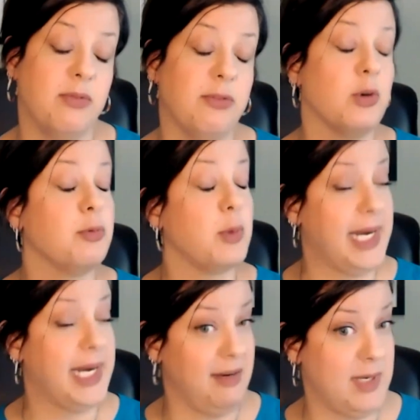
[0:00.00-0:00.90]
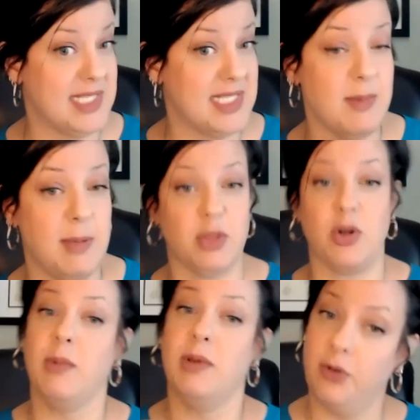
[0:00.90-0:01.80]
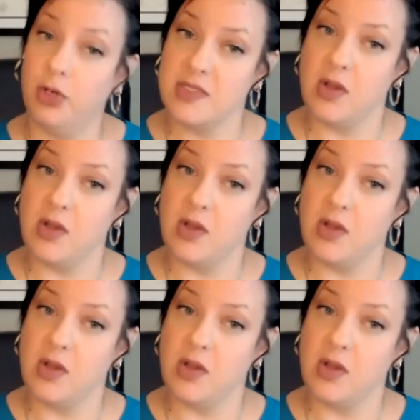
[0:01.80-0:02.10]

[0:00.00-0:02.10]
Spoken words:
for a variety of reasons. Maybe they're not referred